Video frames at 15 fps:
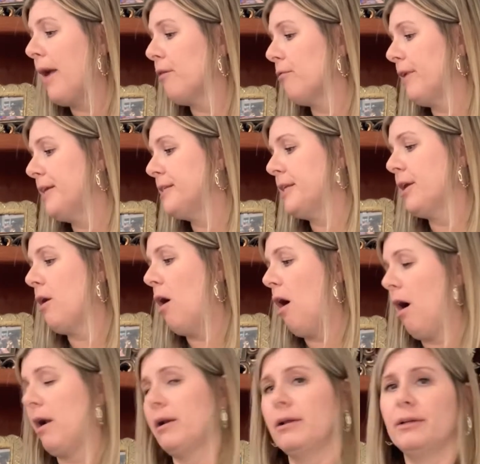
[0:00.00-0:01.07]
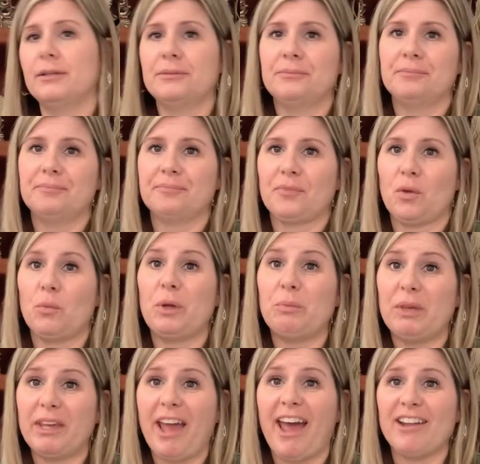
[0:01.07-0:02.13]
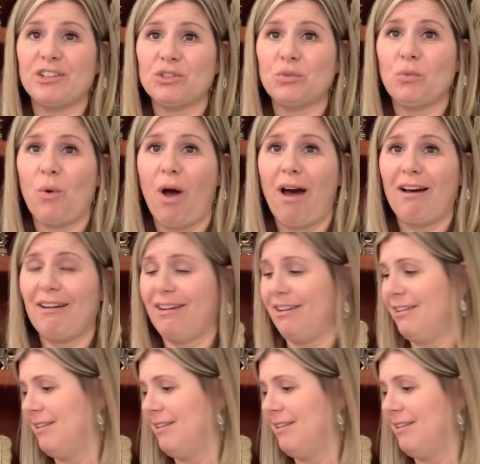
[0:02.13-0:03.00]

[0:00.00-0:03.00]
racing heart. We began to walk.